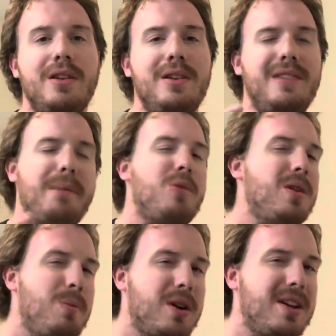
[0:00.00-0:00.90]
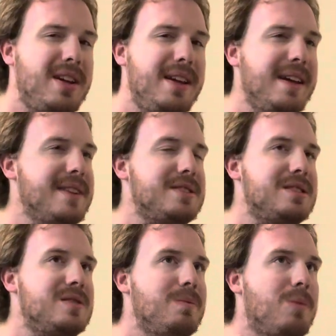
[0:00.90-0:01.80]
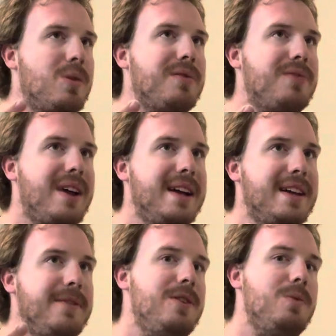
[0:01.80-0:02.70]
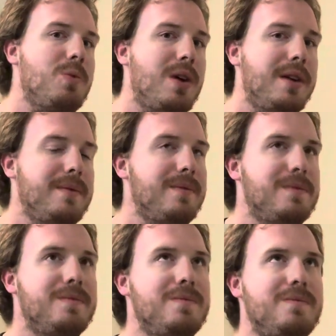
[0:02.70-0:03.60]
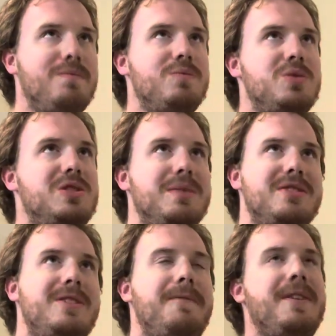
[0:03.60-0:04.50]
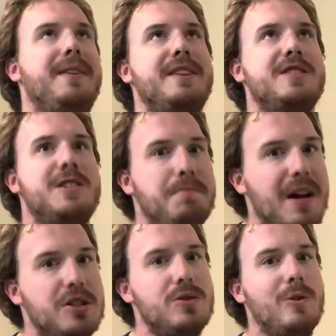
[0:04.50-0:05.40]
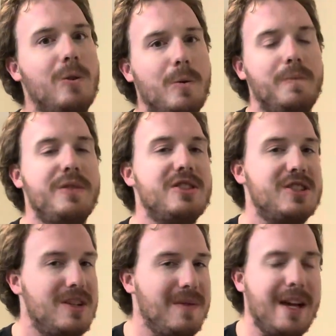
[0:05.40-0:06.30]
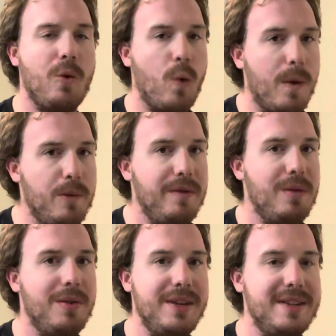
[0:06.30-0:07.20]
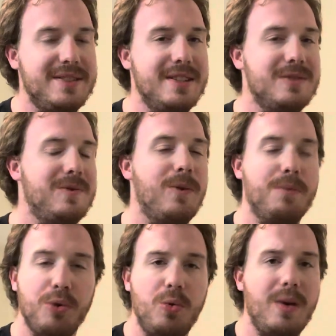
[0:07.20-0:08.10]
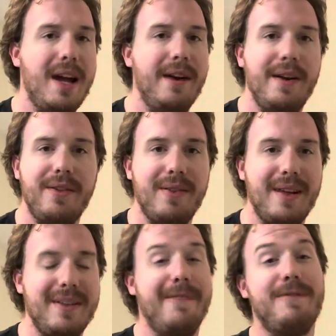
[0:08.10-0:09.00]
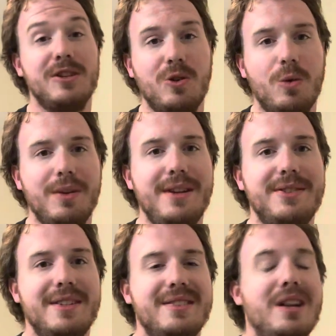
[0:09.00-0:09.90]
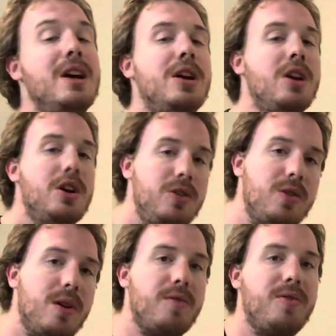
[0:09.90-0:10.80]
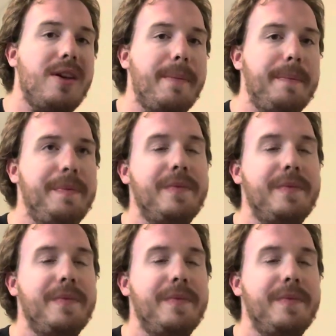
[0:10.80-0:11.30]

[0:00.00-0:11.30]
not more than marquee, it's more of like if you want specific, like, special, like, horror movie releases for Blu-ray or anything like that, physical releases, you go through them.